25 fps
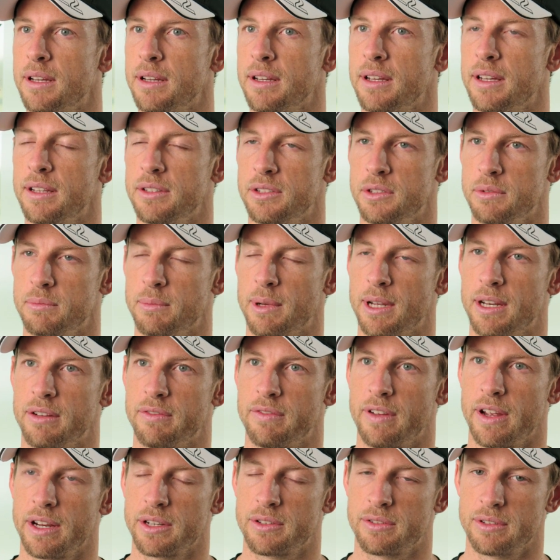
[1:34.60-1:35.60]
engine
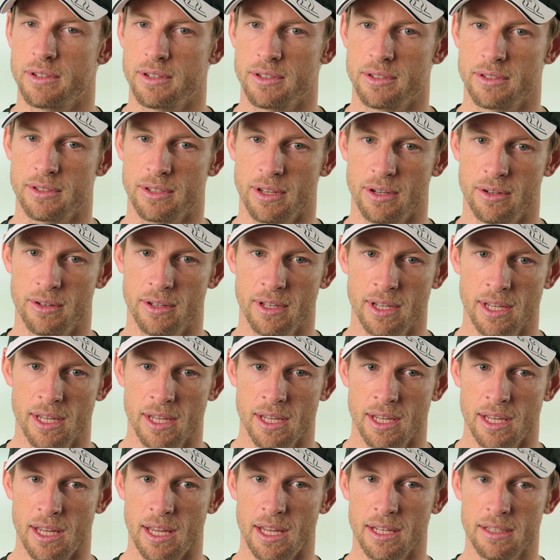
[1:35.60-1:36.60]
manufacturers, so
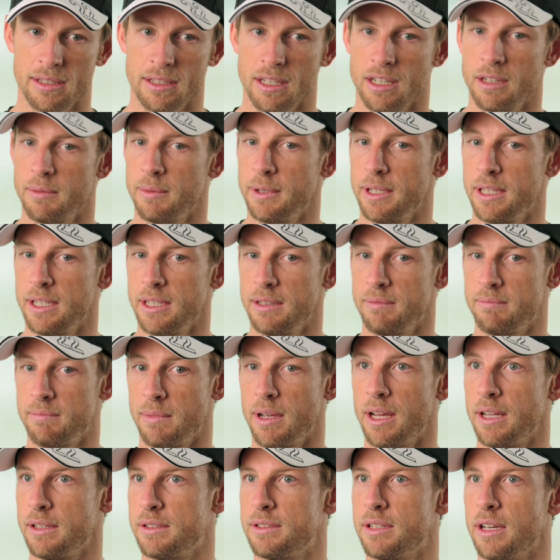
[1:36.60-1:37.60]
it's going to be
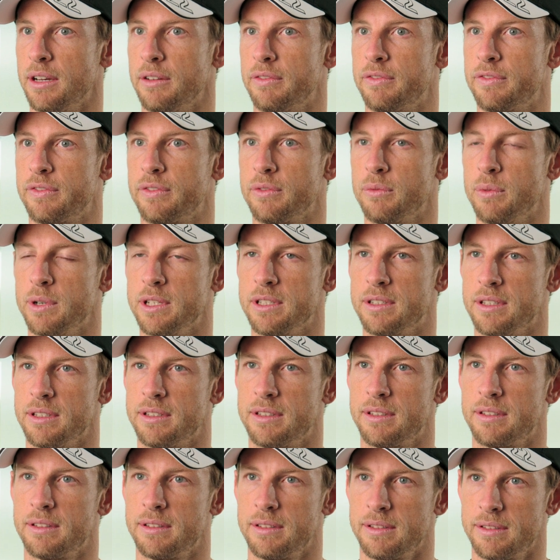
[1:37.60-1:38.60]
a tough winter
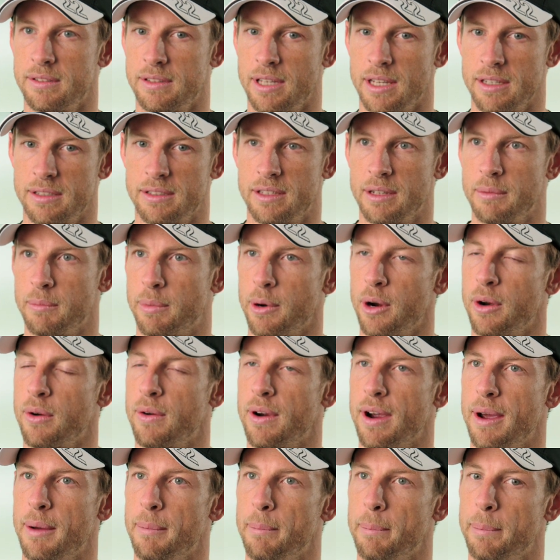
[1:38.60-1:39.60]
testing
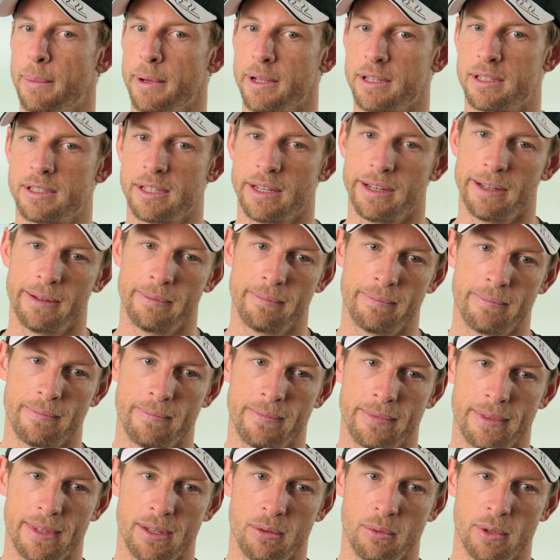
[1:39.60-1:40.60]
program, but
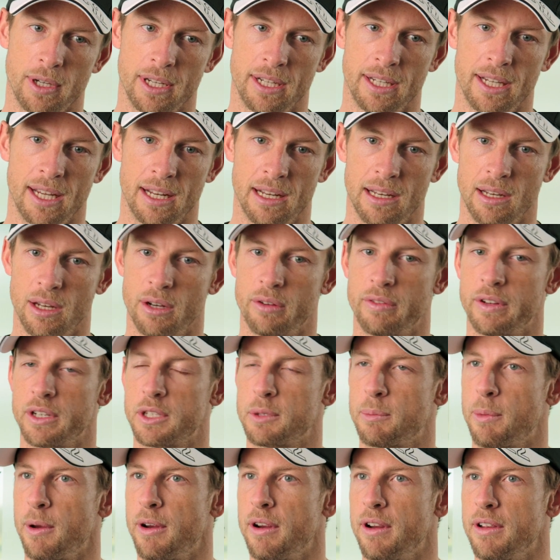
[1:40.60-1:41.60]
we're going to get a lot of
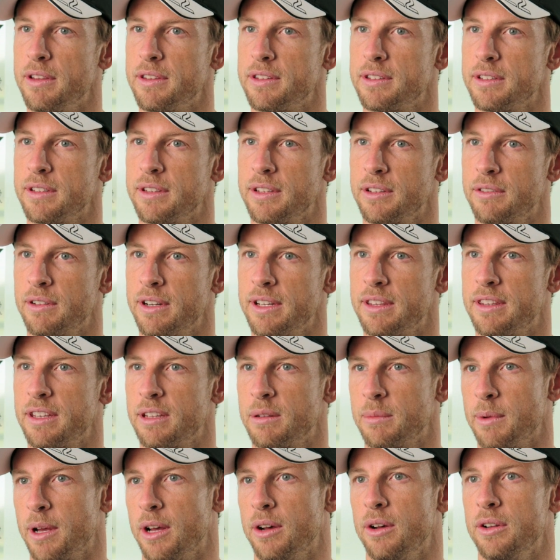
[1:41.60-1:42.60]
experience. And the great thing
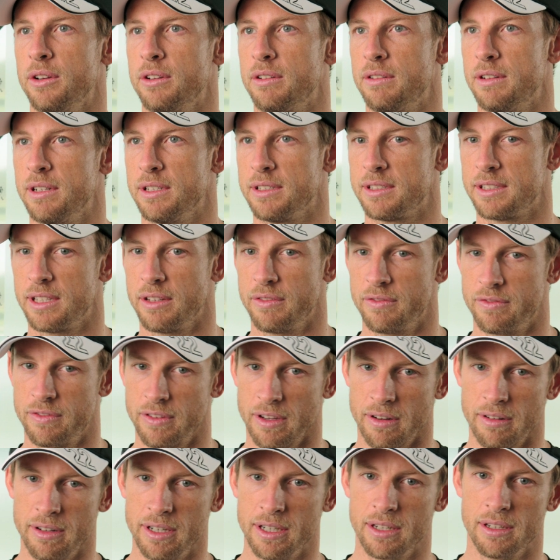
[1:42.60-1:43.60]
about Honda is they're
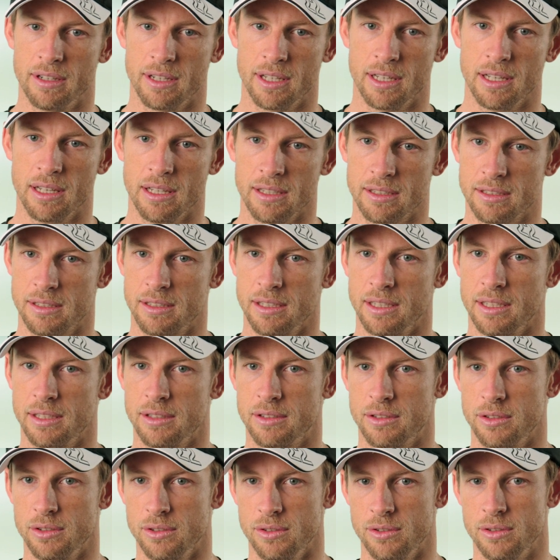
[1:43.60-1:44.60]
very good at listening
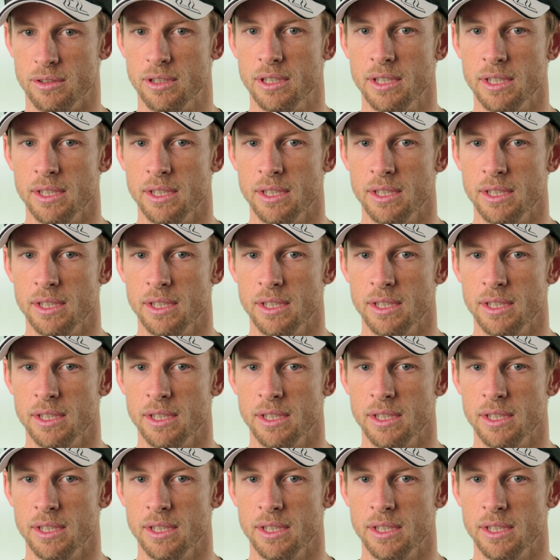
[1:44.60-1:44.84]
to